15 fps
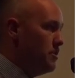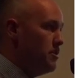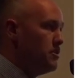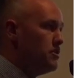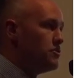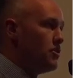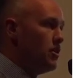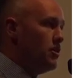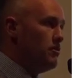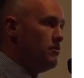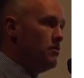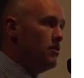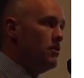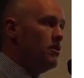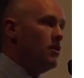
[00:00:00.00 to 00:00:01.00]
So
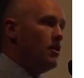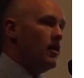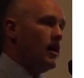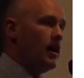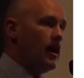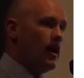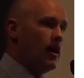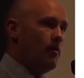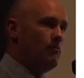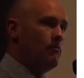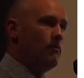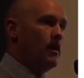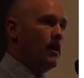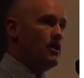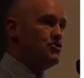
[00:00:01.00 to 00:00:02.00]

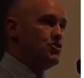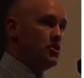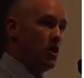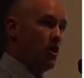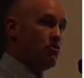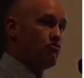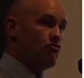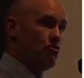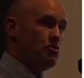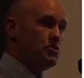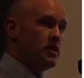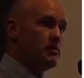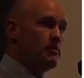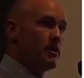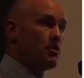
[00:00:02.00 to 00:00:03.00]
as you go through,
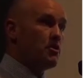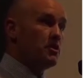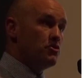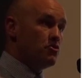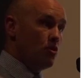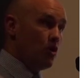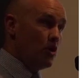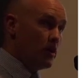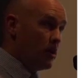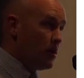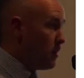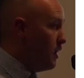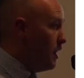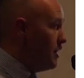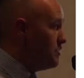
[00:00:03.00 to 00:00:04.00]
think about the things you're learning in
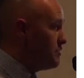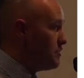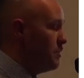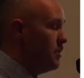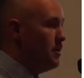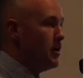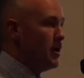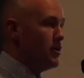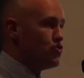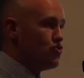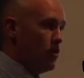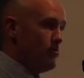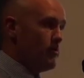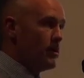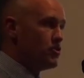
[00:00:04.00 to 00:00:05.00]
class and try
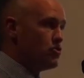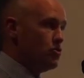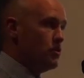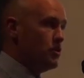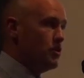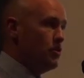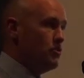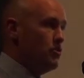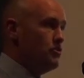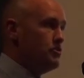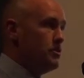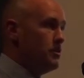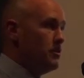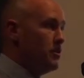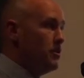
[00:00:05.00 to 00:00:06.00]
and make sure that you're
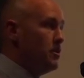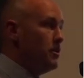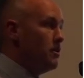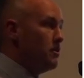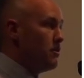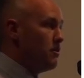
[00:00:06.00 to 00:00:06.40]
using the